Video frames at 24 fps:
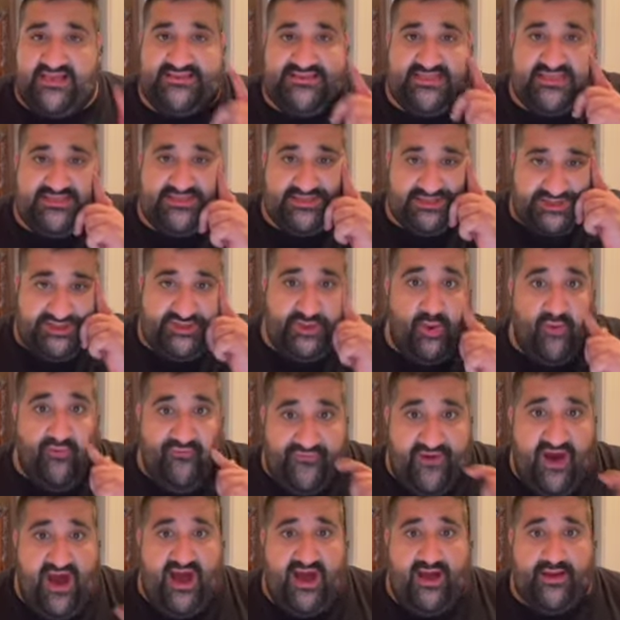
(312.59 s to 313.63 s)
season so
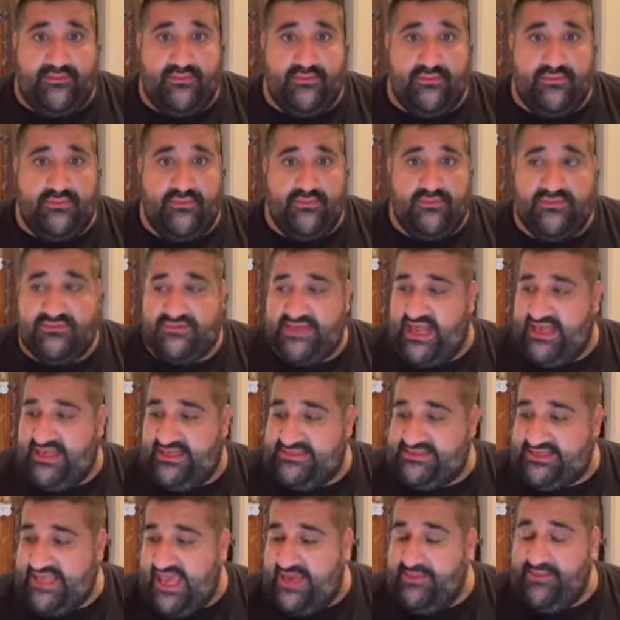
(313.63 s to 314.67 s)
far. that
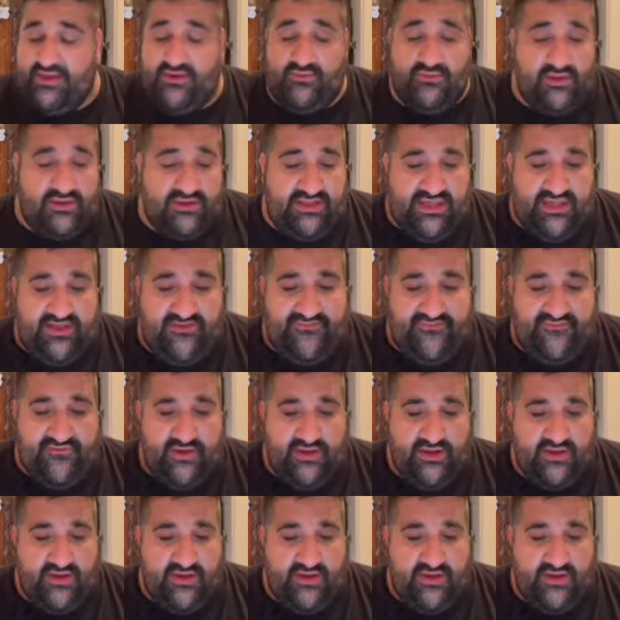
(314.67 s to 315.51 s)
he's came in relief.